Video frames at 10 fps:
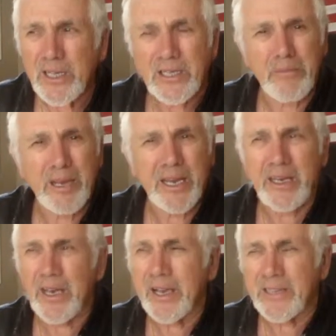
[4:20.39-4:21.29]
to making
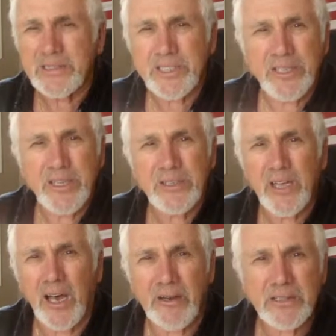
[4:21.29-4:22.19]
a gazillion
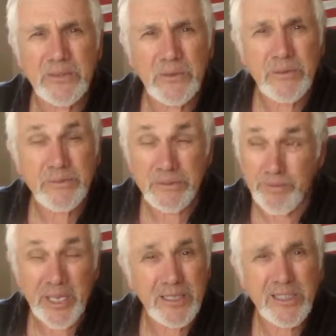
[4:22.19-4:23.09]
dollars
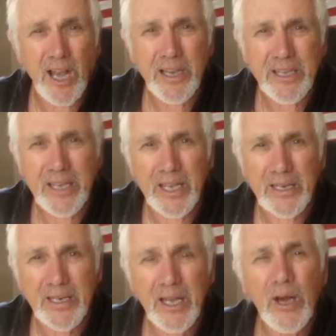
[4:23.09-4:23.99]
being a talking
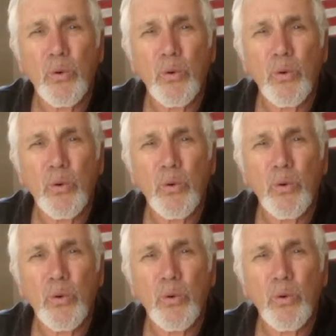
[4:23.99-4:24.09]
head.